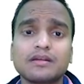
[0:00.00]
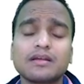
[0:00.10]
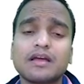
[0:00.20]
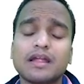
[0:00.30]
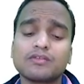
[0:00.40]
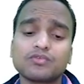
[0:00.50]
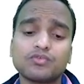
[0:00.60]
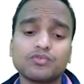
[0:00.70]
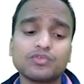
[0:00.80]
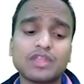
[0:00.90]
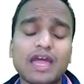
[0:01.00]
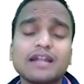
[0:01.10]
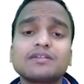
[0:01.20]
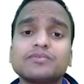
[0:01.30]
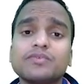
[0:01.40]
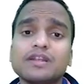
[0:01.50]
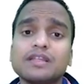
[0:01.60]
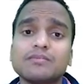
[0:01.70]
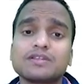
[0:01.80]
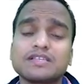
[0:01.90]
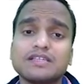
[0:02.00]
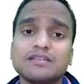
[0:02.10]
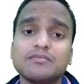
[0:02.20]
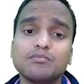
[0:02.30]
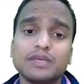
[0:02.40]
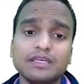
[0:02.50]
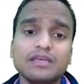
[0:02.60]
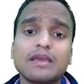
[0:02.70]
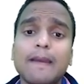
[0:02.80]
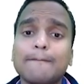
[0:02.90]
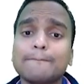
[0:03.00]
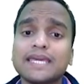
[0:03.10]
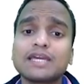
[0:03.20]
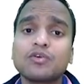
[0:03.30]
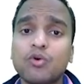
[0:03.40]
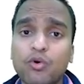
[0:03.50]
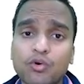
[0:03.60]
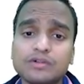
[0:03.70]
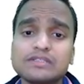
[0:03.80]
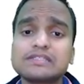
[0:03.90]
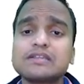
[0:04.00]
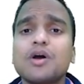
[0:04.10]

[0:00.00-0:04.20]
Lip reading: and through that drilling machine we make holes